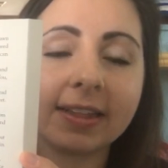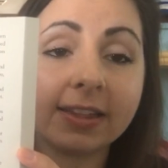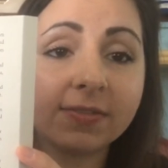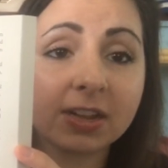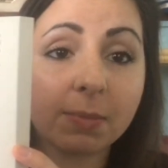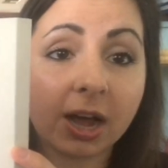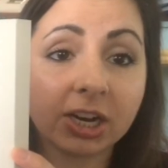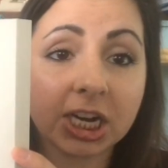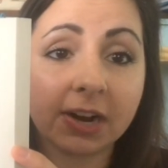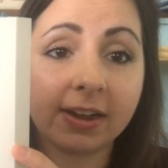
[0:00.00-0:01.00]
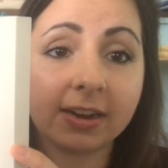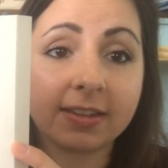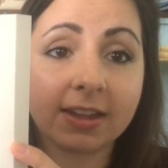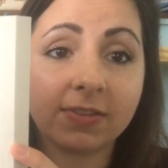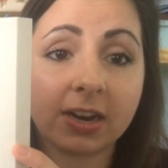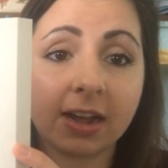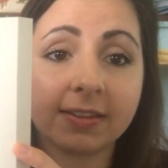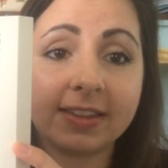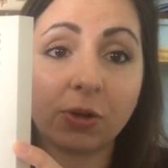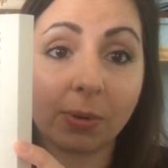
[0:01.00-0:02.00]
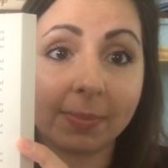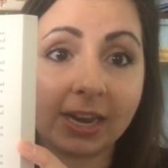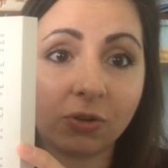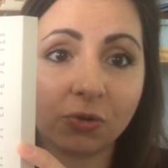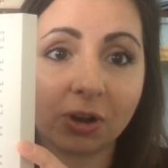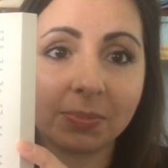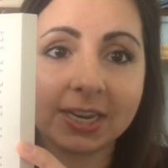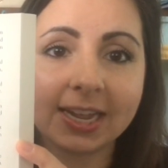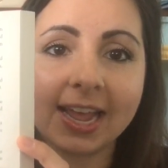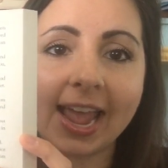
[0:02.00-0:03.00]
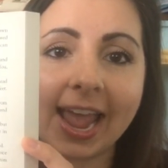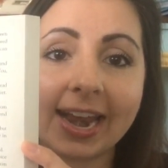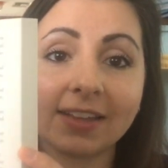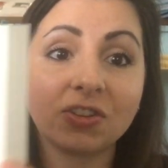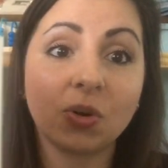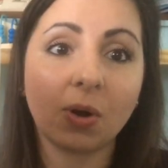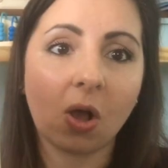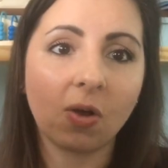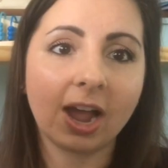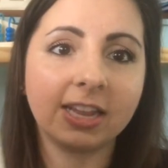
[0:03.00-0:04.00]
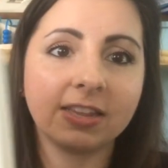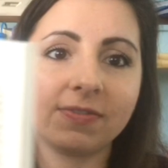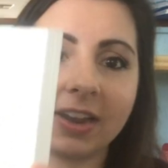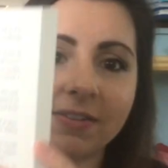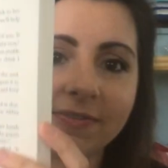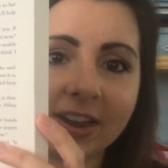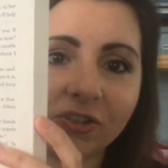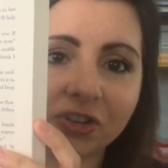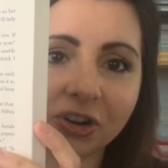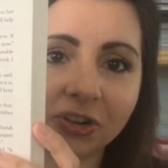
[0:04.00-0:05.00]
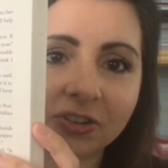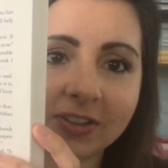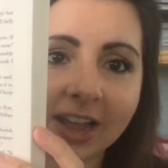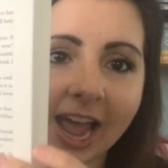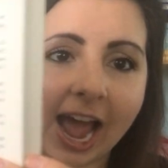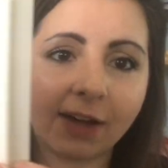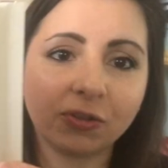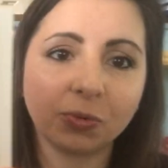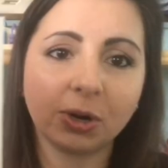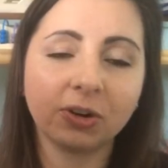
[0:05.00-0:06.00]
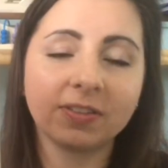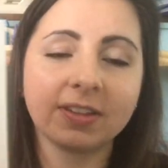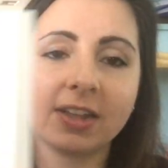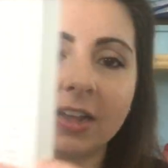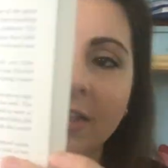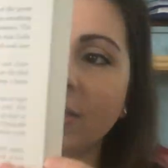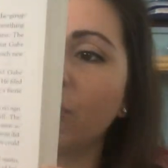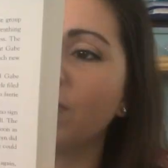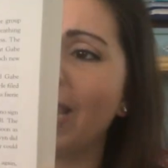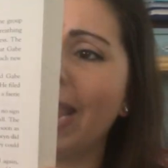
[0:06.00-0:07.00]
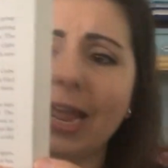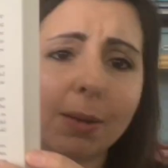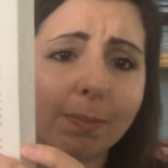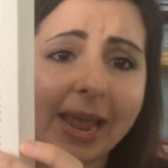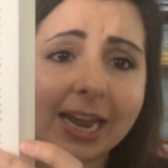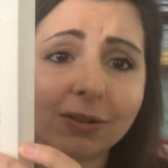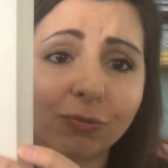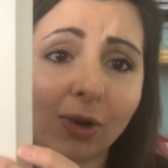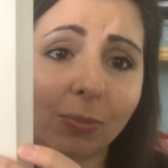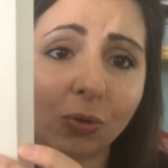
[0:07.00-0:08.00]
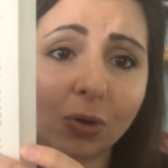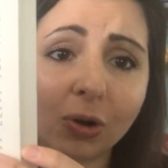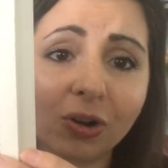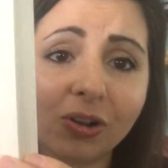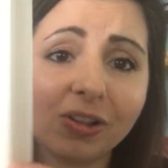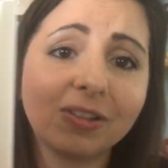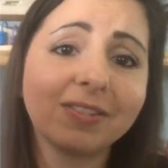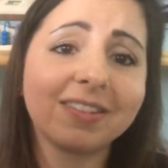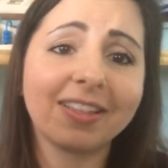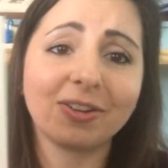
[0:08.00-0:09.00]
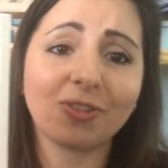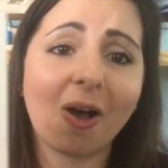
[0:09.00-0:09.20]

lives in a monastery and is given a secret manuscript and has to go on all kinds of adventures afterwards. There's a band of rebel girls. There's